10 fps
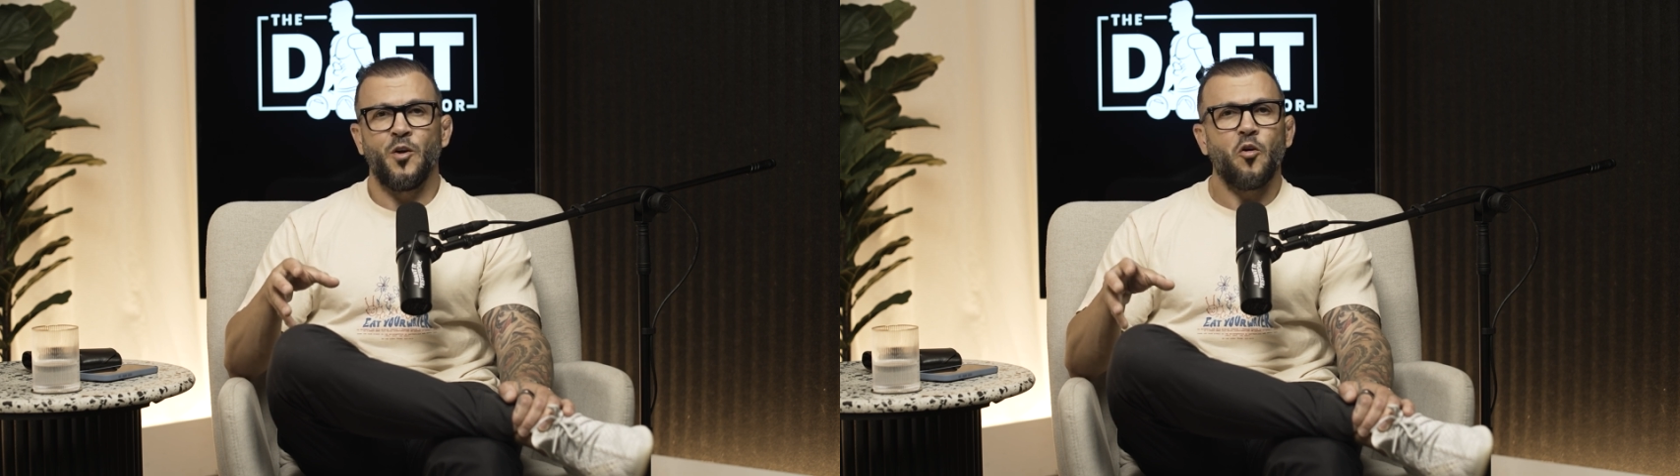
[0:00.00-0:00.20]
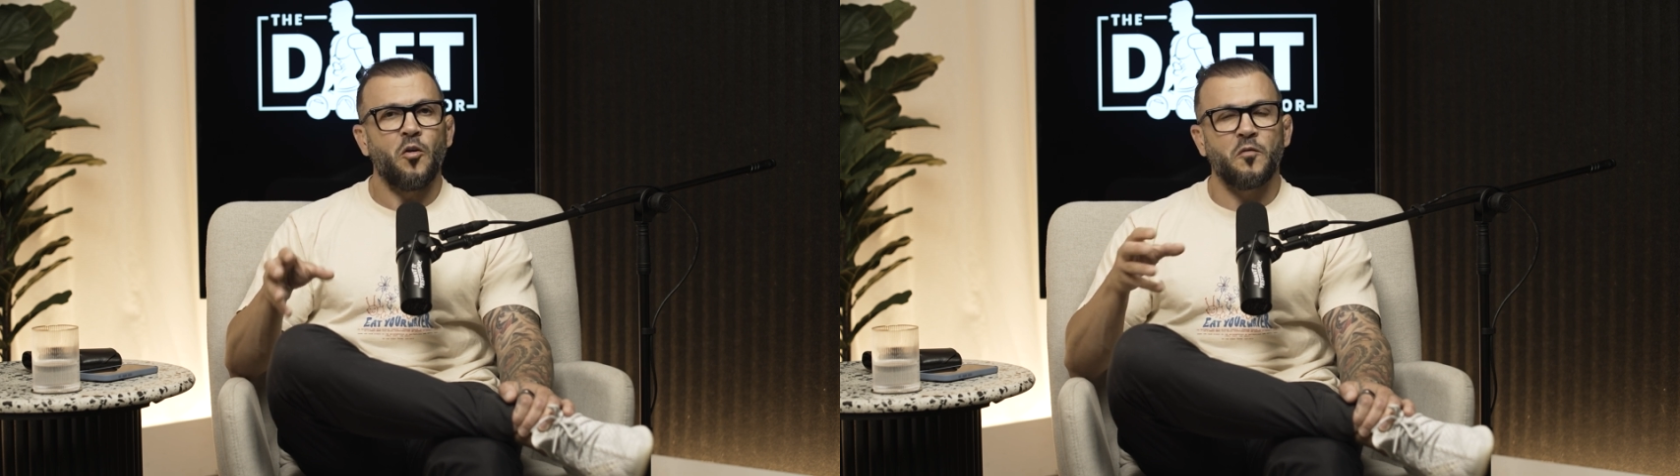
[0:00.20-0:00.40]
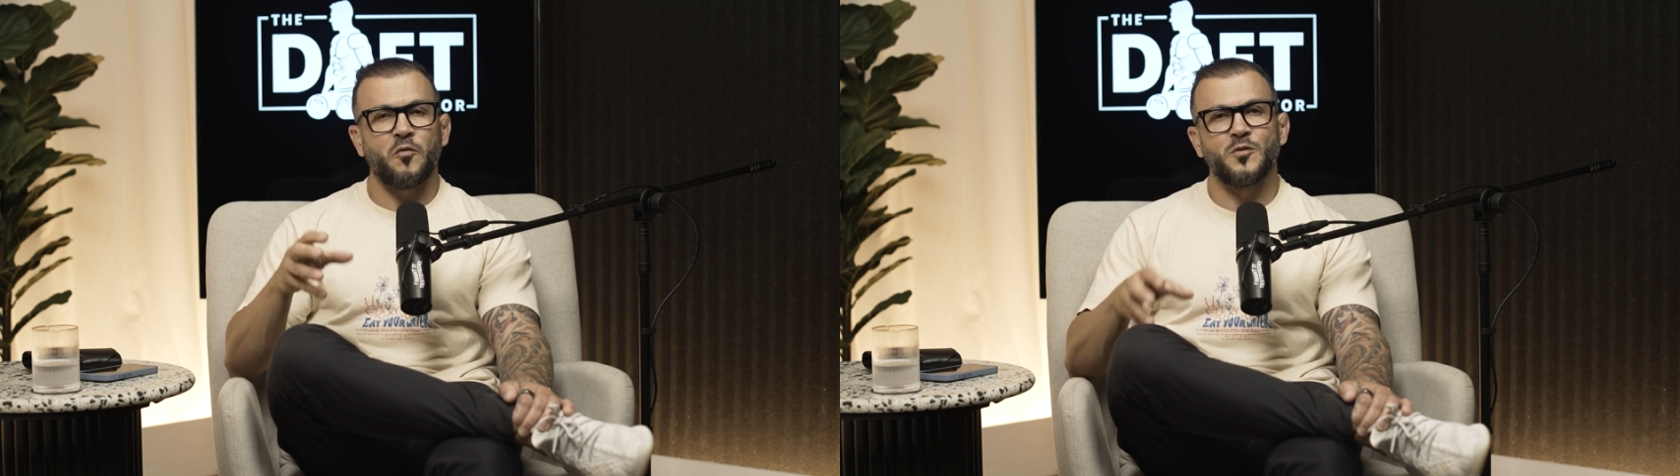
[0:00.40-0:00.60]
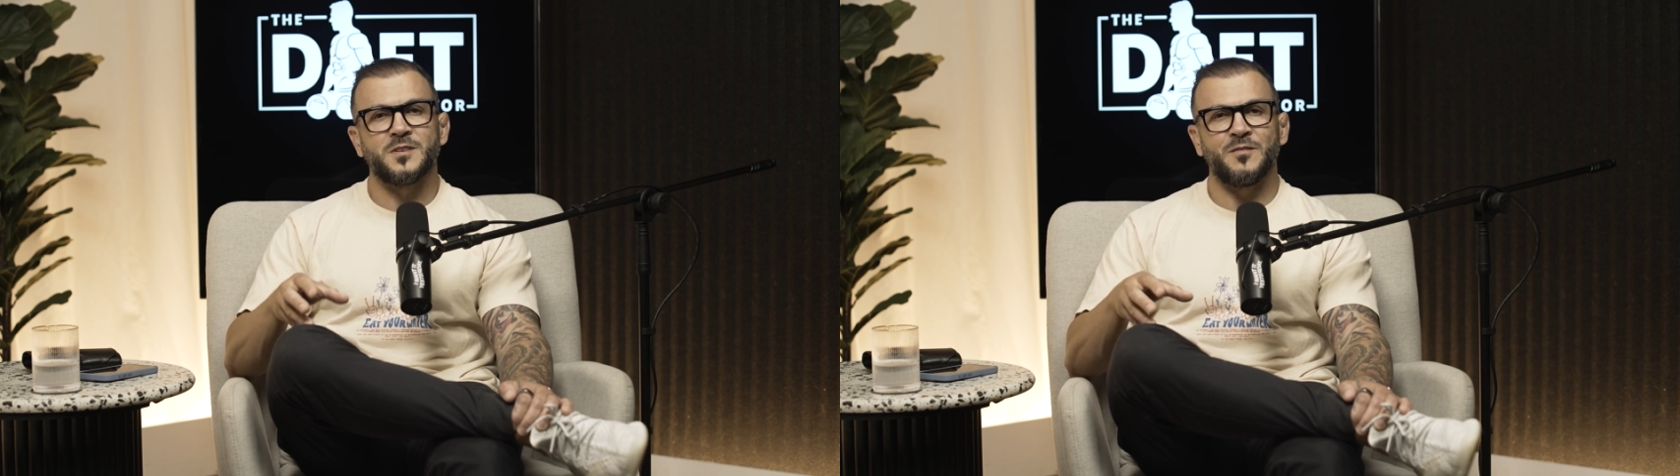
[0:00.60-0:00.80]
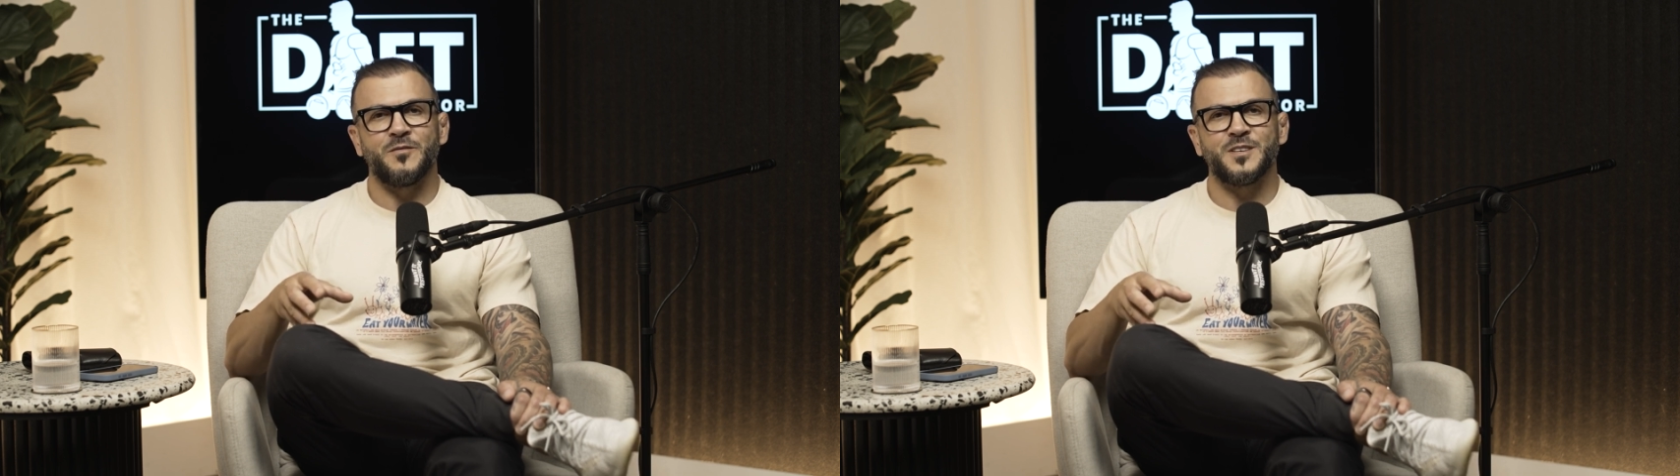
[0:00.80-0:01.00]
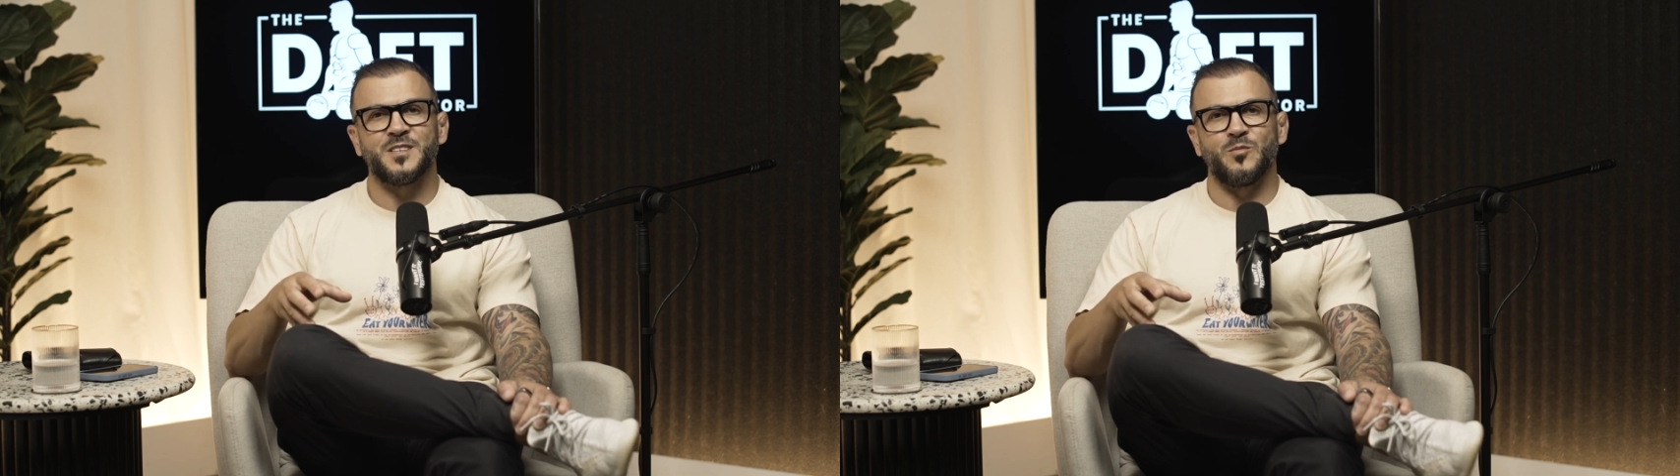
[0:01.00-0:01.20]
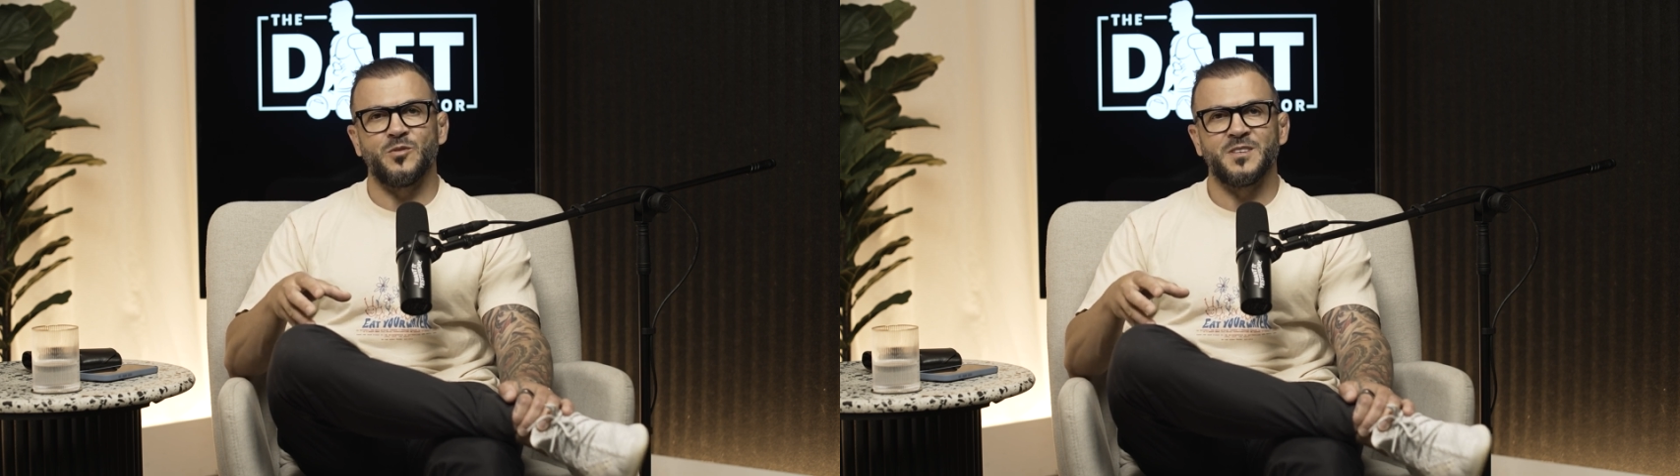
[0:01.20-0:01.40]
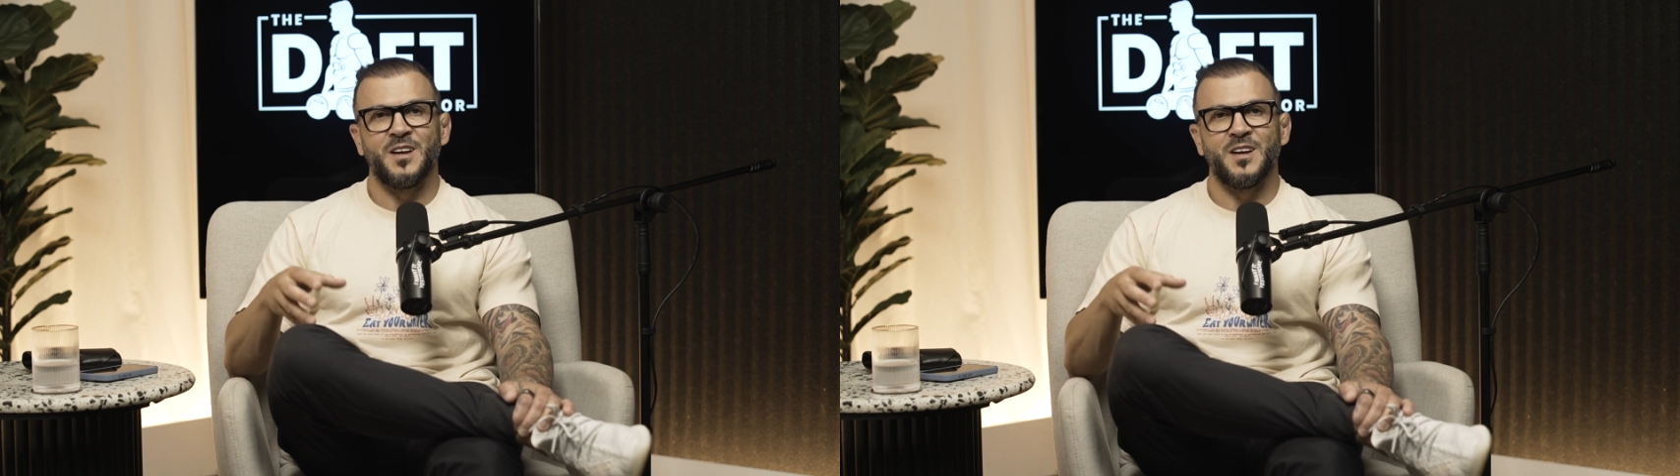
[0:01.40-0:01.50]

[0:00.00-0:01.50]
of fruits and vegetables.